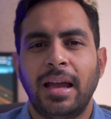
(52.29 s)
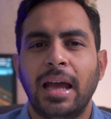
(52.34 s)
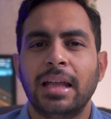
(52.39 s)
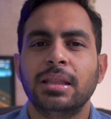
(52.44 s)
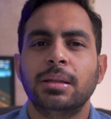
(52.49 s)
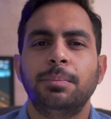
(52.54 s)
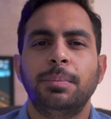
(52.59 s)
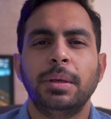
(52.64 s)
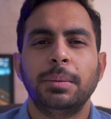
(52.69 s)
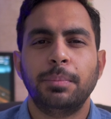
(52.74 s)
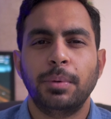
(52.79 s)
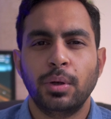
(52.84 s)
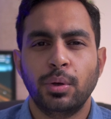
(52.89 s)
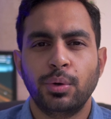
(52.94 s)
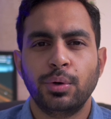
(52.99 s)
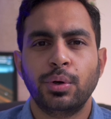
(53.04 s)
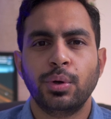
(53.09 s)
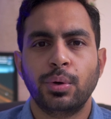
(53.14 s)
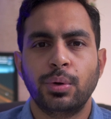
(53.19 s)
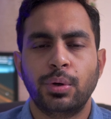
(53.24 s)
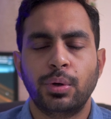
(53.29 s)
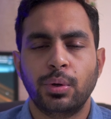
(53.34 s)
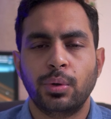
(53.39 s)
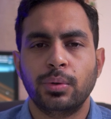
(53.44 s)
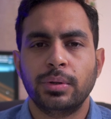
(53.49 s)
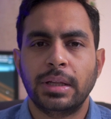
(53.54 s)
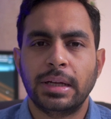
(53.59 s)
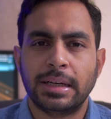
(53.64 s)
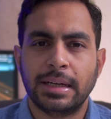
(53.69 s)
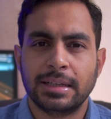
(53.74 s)
And the people who don't
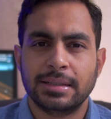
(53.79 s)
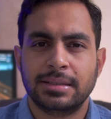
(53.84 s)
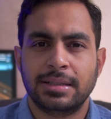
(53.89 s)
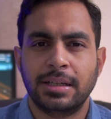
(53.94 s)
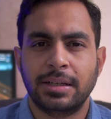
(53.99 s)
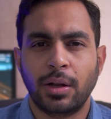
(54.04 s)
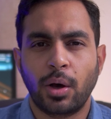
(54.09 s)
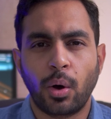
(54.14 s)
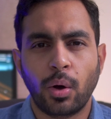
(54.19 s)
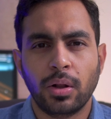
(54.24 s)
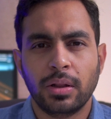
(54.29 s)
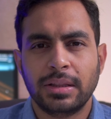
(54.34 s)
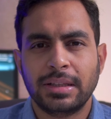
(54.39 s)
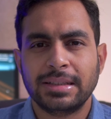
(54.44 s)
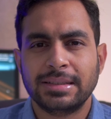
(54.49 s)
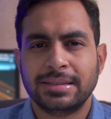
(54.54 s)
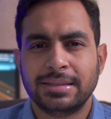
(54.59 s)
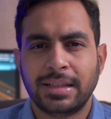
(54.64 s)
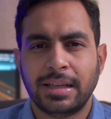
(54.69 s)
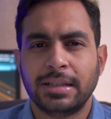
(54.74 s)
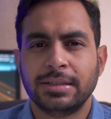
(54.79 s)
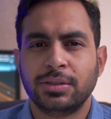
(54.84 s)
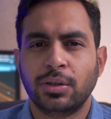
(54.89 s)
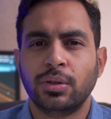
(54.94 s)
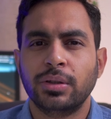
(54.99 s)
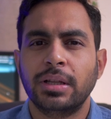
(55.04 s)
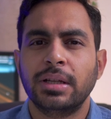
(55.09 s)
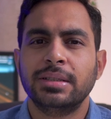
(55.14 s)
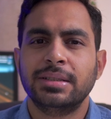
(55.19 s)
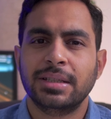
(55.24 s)
know, they tested all these things
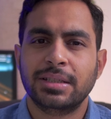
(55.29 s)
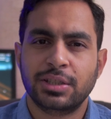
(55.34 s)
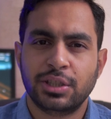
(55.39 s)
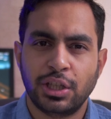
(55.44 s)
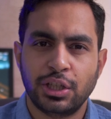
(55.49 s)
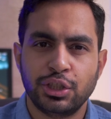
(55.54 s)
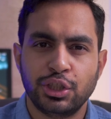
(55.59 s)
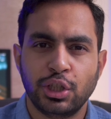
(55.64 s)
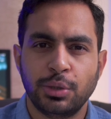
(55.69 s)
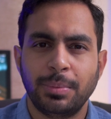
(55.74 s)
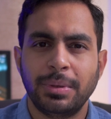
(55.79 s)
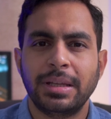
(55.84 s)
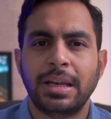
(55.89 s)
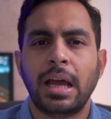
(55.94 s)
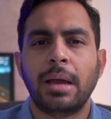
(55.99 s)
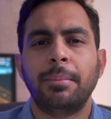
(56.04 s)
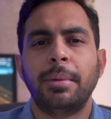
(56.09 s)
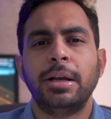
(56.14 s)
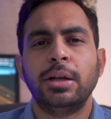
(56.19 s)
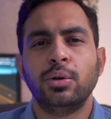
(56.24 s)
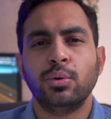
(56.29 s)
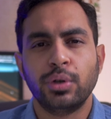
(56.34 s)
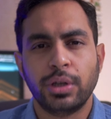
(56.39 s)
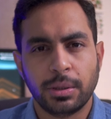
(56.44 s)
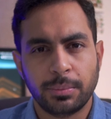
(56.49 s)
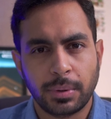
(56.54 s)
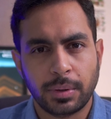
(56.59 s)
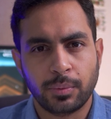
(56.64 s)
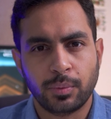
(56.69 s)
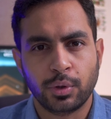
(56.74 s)
on their 16GB RAM and
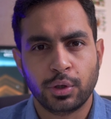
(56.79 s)
2TB